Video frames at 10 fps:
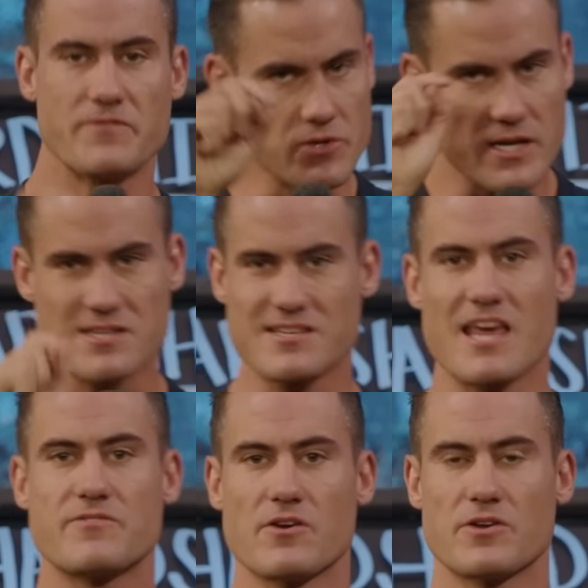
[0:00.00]
If you need a
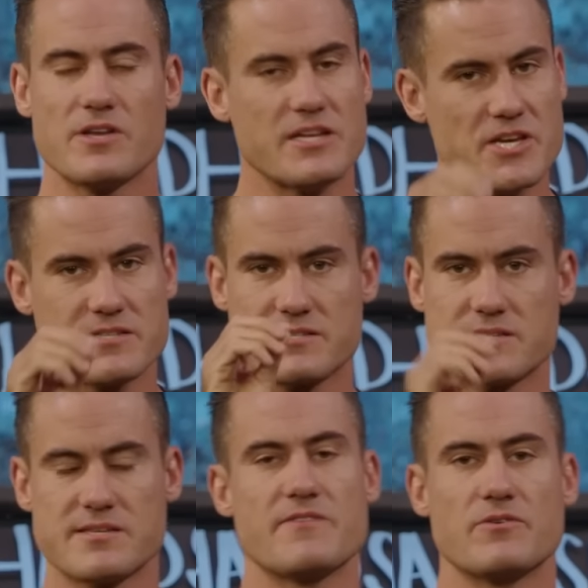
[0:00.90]
savior, you need Jesus
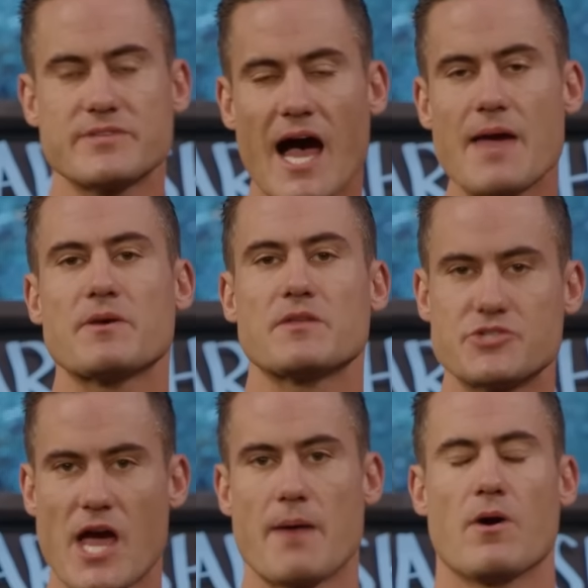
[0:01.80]
to save you, type in the
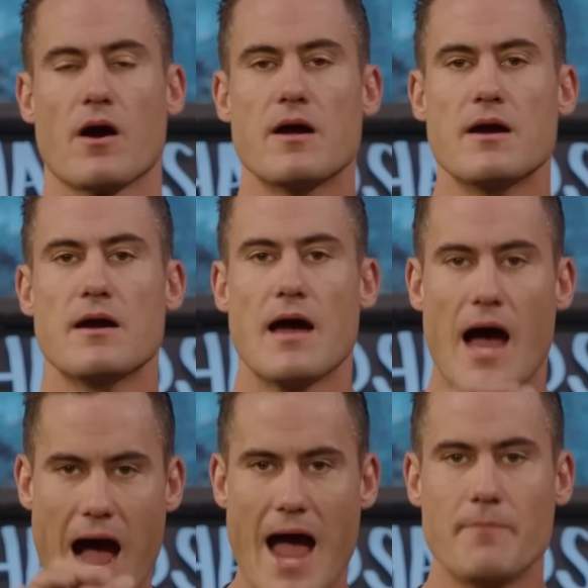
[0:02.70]
chat bar,
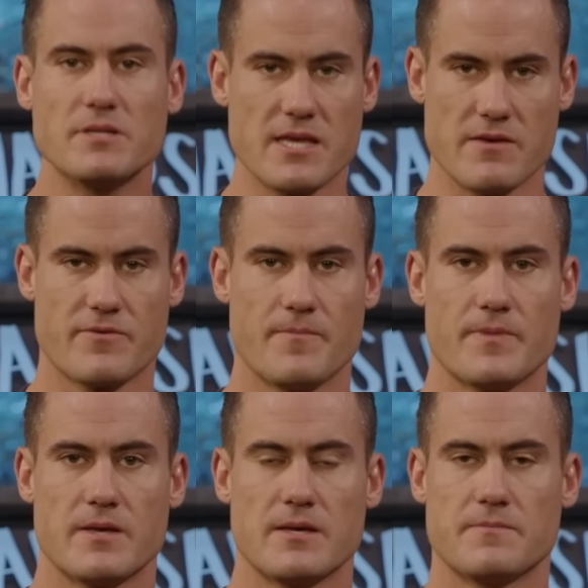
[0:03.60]
I believe.
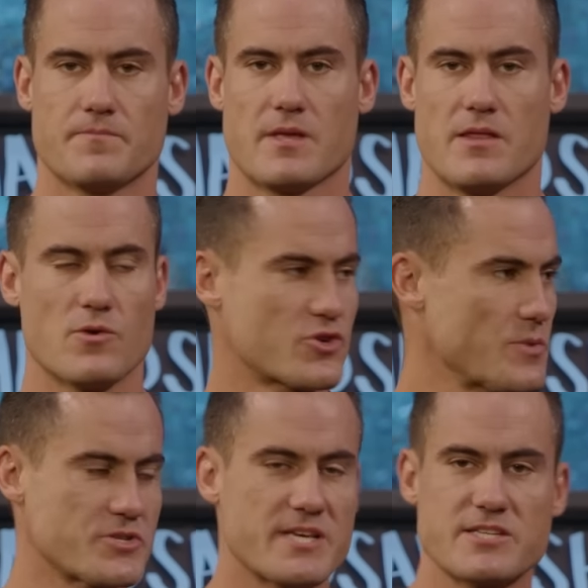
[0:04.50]
The
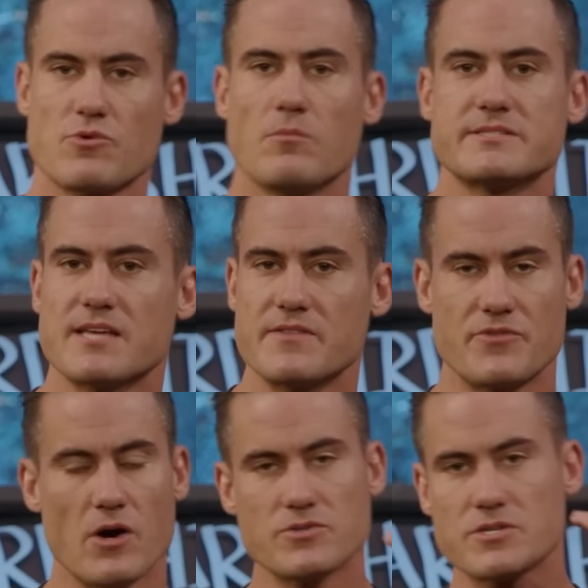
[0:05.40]
scripture says in Romans 10
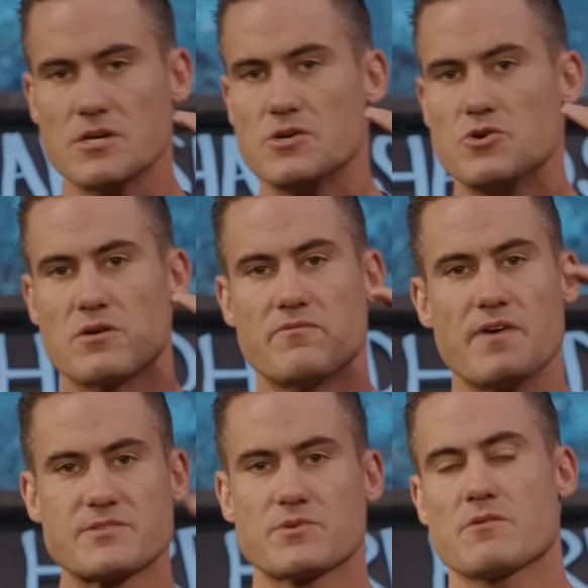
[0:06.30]
that those who
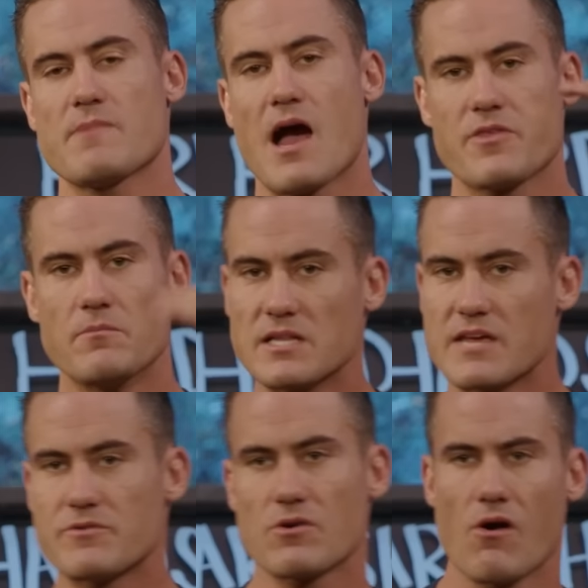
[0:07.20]
confess with their mouth and
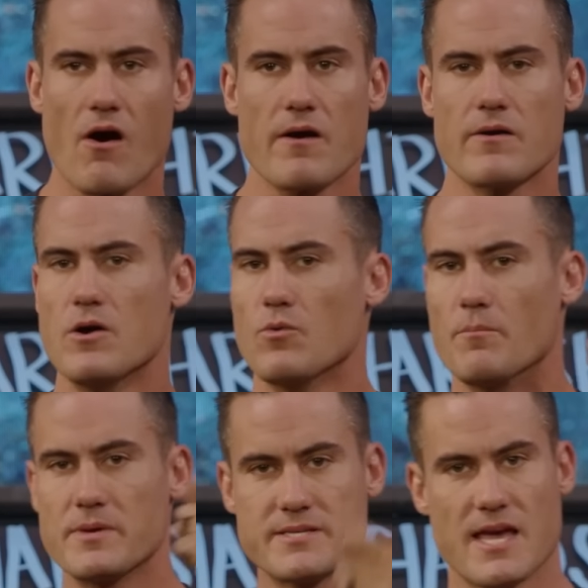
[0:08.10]
believe with their heart
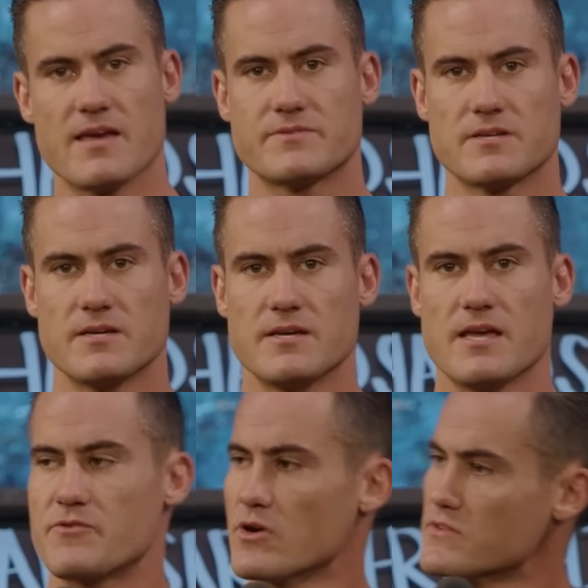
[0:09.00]
will be saved.
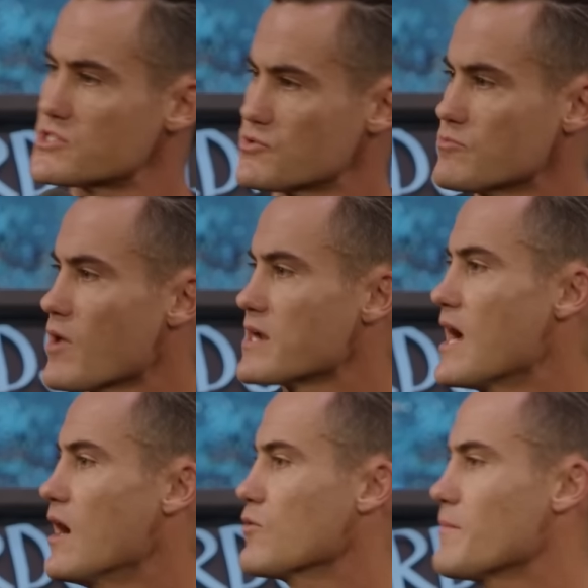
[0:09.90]
If you're in this room right
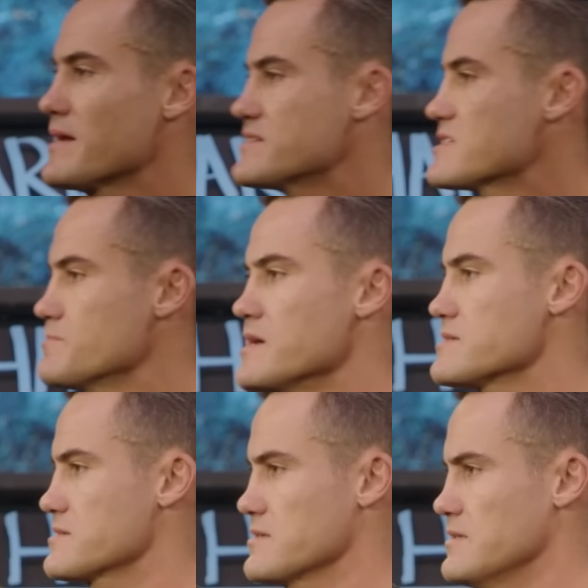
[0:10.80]
now, we're about to
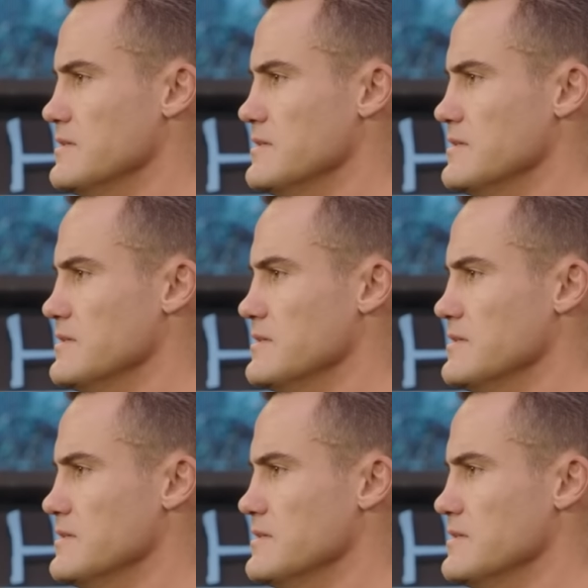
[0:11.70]
dismiss.